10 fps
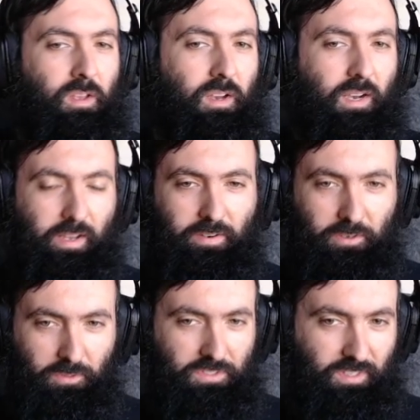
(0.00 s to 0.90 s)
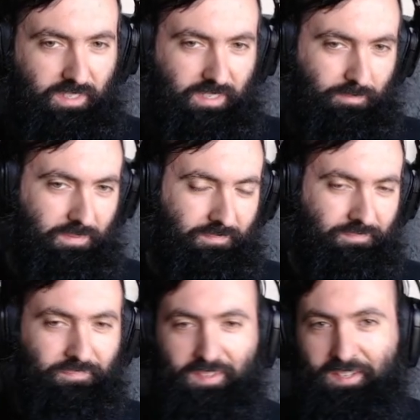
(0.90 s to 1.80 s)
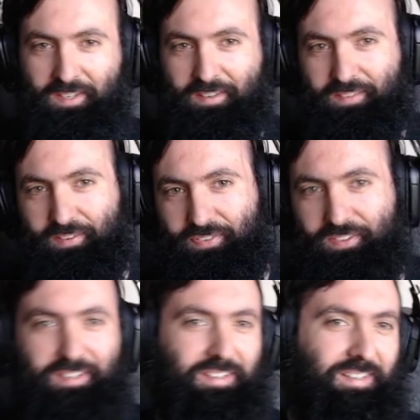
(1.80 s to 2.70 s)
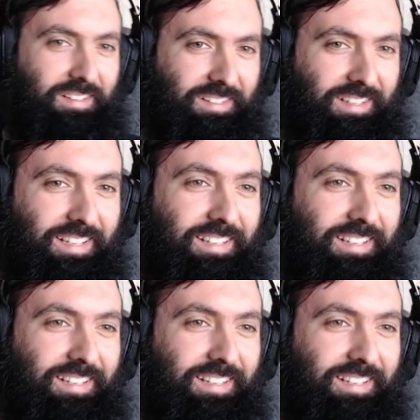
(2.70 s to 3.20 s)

I don't know what's gonna happen. Definitely not uh,